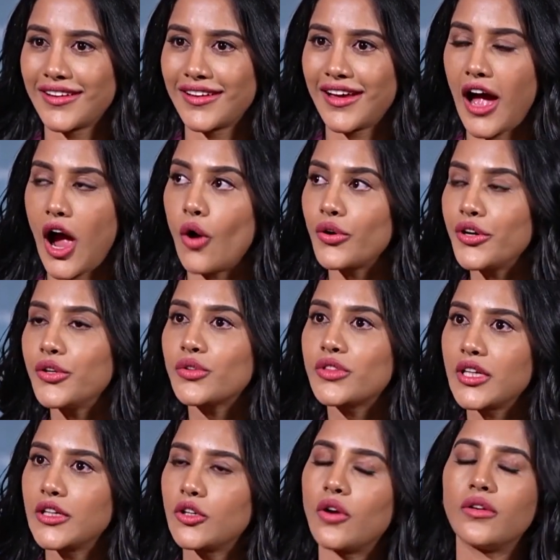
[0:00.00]
How did you
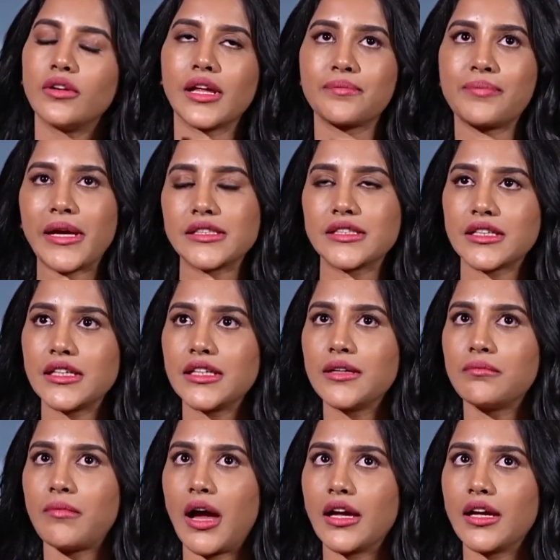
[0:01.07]
think? like, basically,
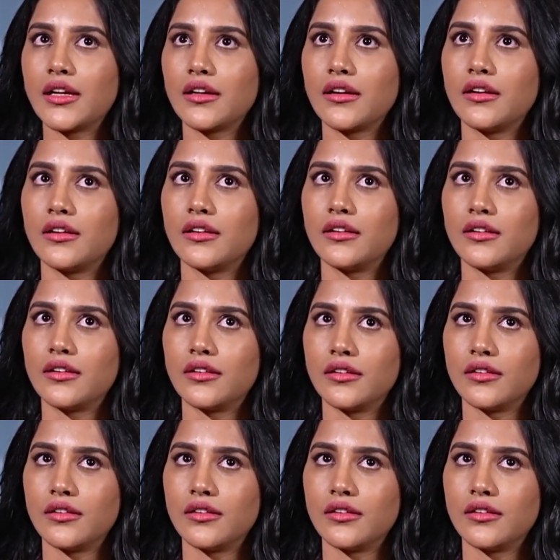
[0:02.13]
my uh,